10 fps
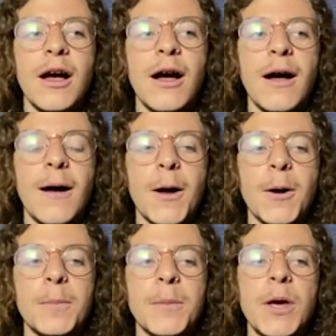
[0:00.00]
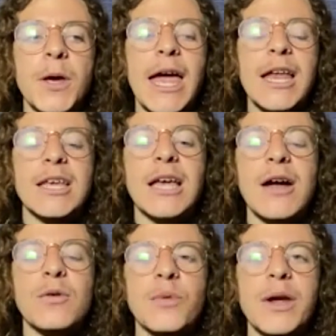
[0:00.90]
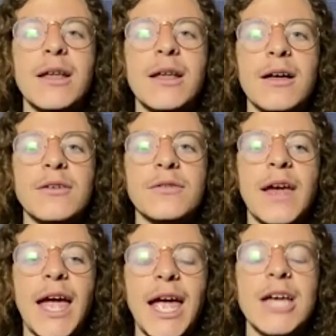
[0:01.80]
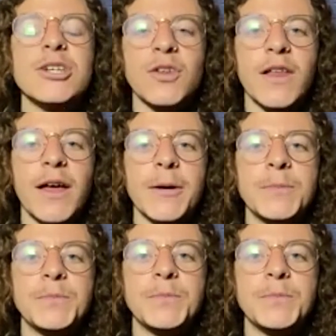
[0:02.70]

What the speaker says: and got rid of Angela,